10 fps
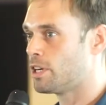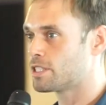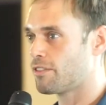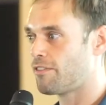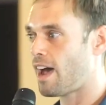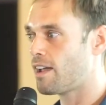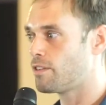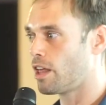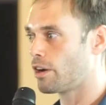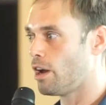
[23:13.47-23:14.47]
Here's a five
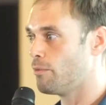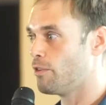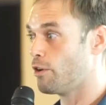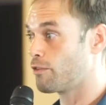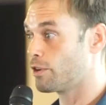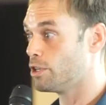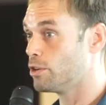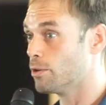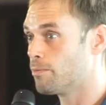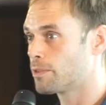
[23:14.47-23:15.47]
dollar upvote for
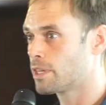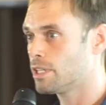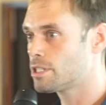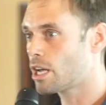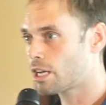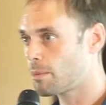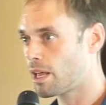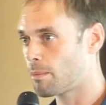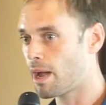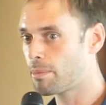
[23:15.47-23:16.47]
you. It's not coming
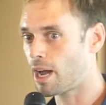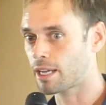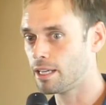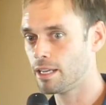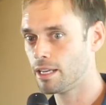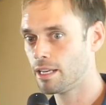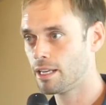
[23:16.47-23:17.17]
out of my pocket.